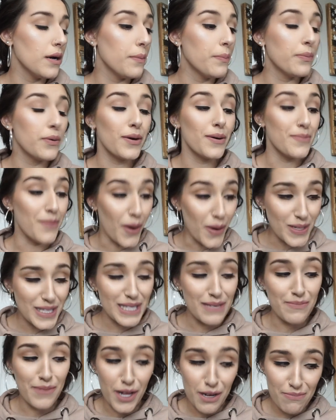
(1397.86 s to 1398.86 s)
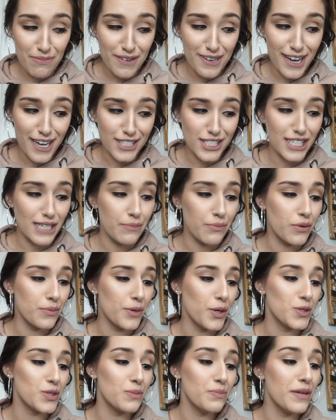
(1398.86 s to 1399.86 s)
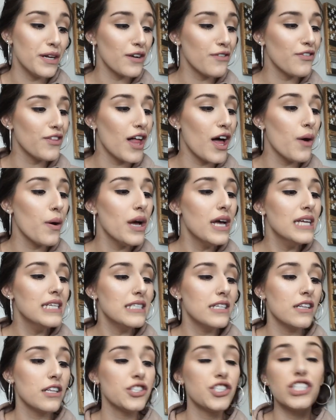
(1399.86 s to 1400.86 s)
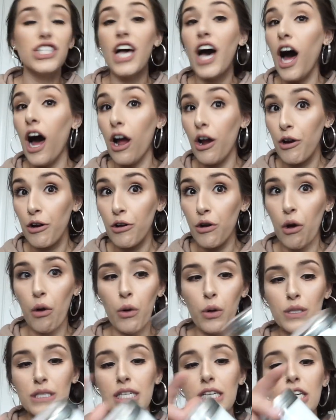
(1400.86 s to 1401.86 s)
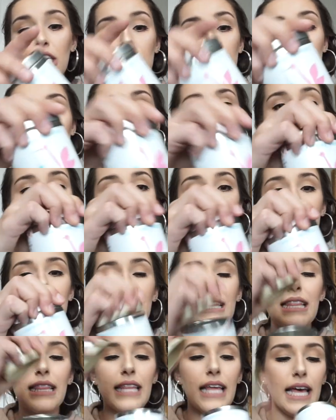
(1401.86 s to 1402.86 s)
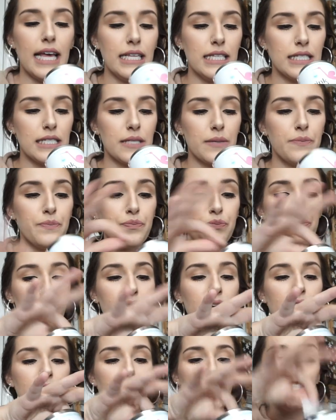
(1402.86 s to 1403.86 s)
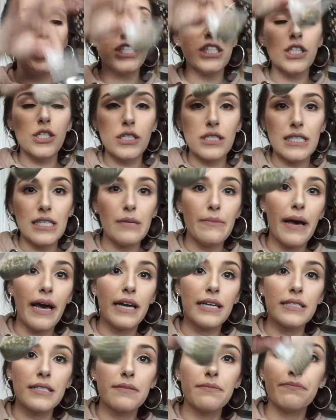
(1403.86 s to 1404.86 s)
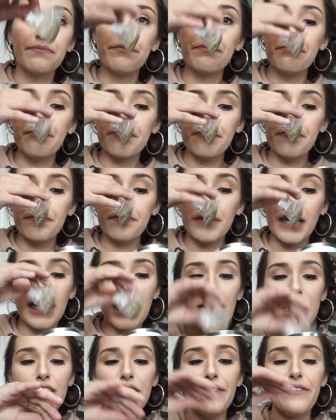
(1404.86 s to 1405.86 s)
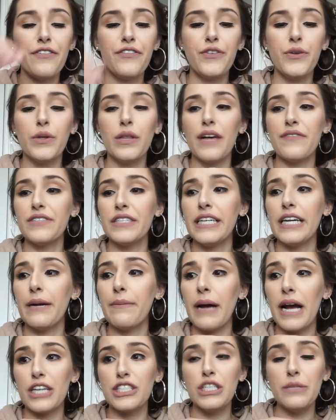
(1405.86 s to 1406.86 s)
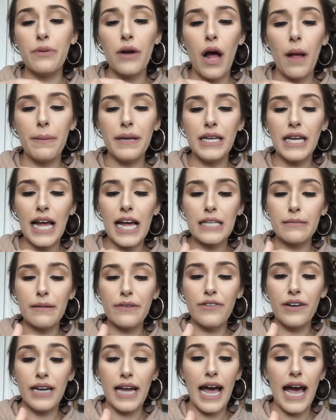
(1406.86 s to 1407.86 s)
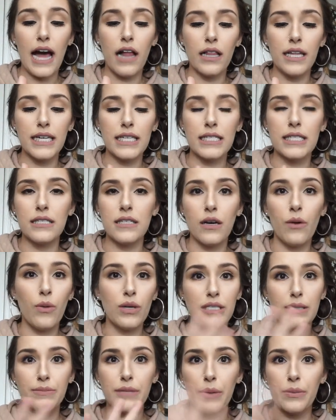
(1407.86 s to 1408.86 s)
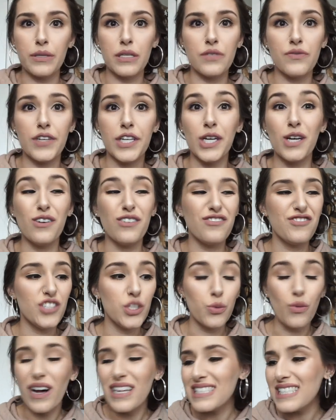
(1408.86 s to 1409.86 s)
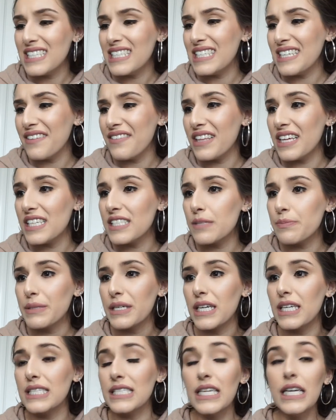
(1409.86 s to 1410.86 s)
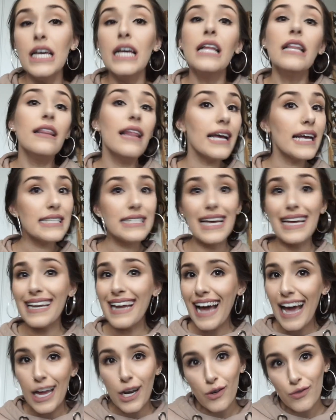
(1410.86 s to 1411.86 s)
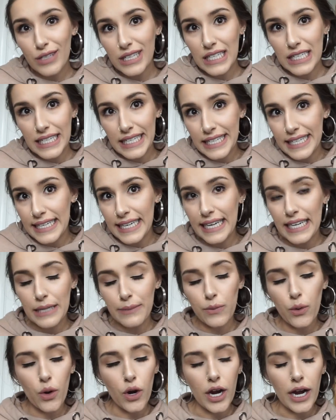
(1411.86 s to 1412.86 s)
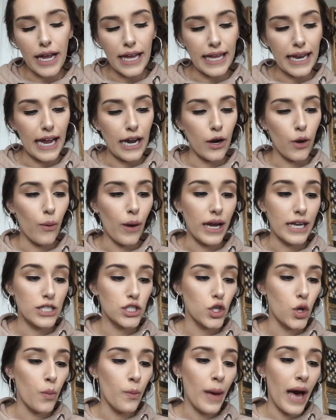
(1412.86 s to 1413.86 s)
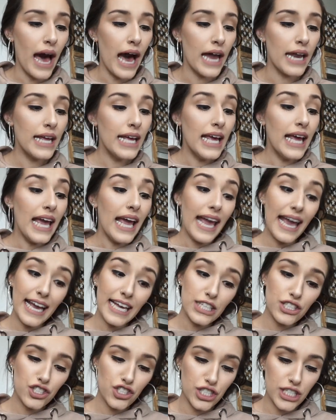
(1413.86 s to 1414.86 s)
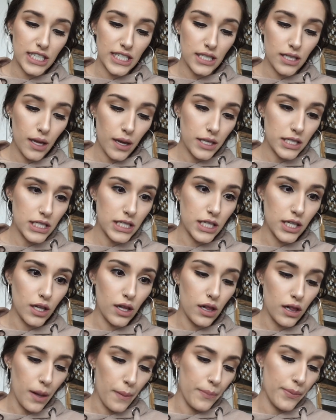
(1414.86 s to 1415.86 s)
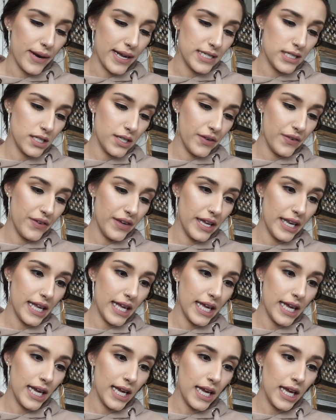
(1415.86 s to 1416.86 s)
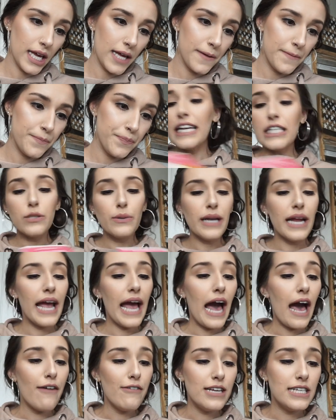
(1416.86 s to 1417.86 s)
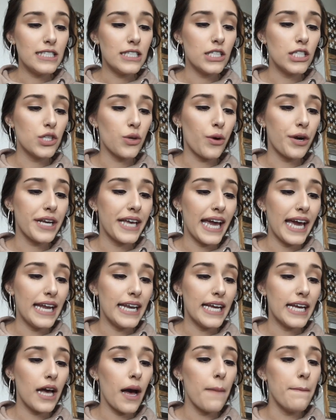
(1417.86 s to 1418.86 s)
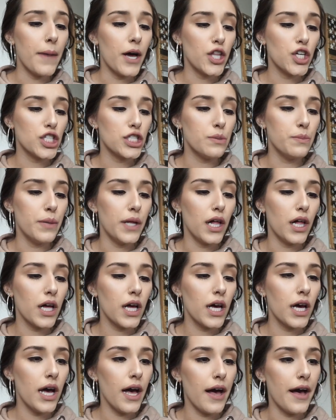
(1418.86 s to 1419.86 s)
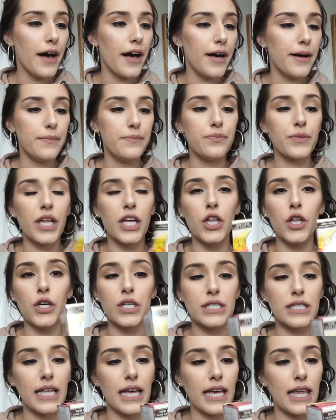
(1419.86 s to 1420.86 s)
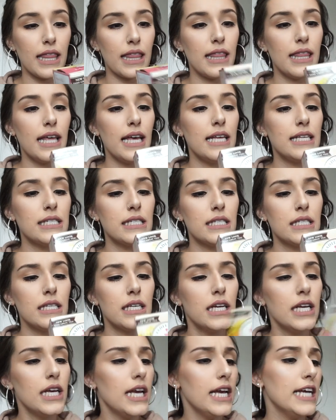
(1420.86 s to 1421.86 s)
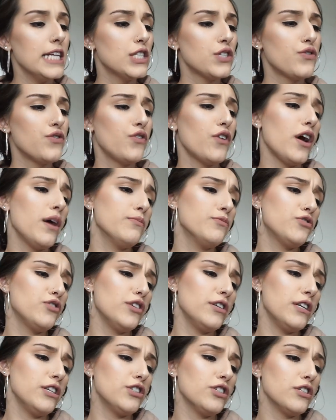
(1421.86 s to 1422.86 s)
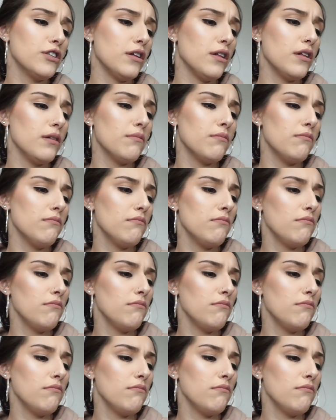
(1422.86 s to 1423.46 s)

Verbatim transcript: promotes milk production, promotes milk flow, delicious hot or cold. So it looks like this, and they're just little tea bags. And I actually have a few left in here. I'm actually probably gonna ask my friend Alex once I'm done with this video if she wants any of this because like I said, I don't really need it anymore and I don't want it to go bad. And she's still breastfeeding. This one I have is this organic mother's milk. Um, it looks like this. It's from traditional